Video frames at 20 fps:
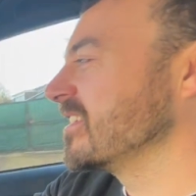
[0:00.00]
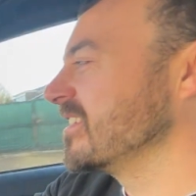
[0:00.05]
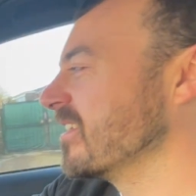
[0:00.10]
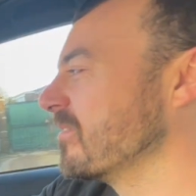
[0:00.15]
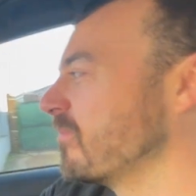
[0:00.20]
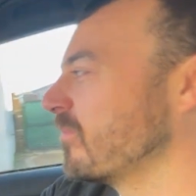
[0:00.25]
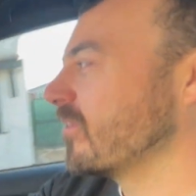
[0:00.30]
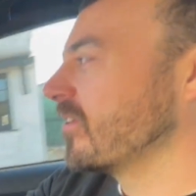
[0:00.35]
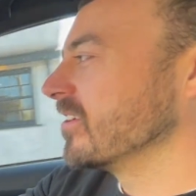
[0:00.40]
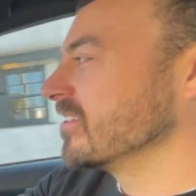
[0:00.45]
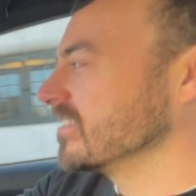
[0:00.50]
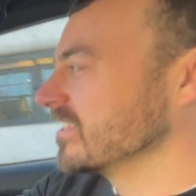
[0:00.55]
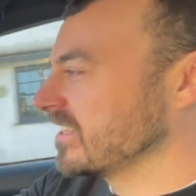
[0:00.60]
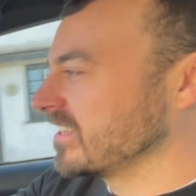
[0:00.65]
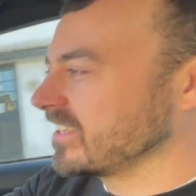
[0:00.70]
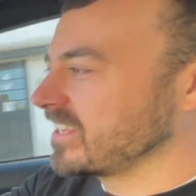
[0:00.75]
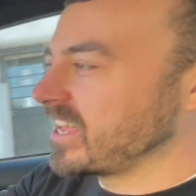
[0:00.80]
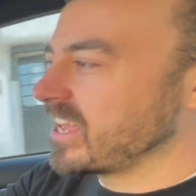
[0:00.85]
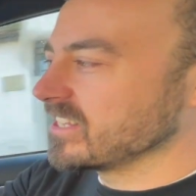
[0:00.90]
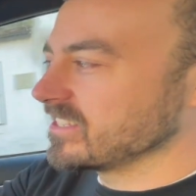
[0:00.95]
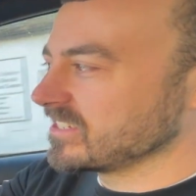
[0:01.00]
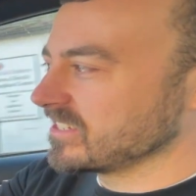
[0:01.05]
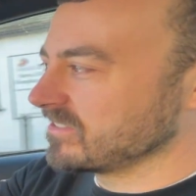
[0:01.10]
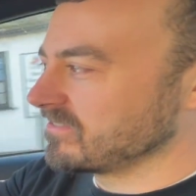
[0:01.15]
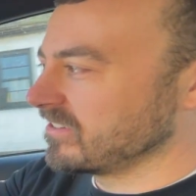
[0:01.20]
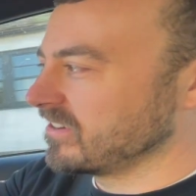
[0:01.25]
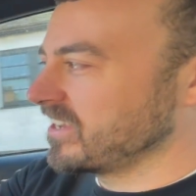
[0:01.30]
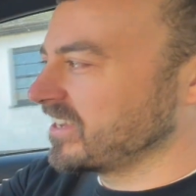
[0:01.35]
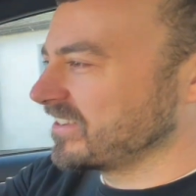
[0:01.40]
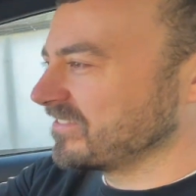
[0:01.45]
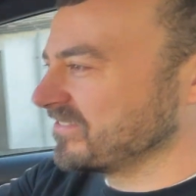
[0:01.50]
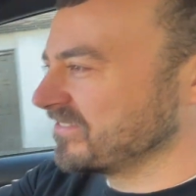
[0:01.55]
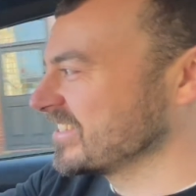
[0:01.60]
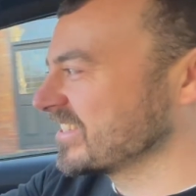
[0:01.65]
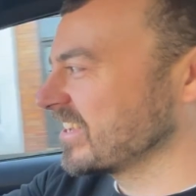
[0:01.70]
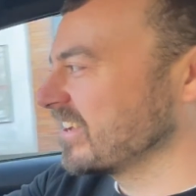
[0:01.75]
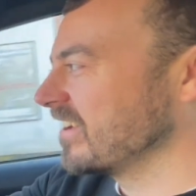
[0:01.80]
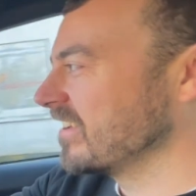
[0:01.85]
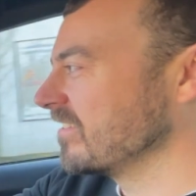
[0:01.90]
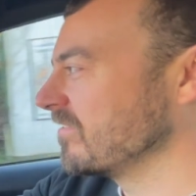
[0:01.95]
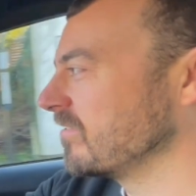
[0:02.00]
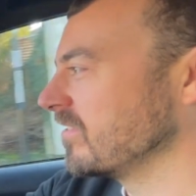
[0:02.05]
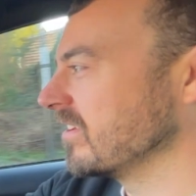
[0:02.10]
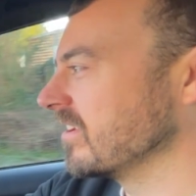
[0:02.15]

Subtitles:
number 1, the engine, right? It's kind of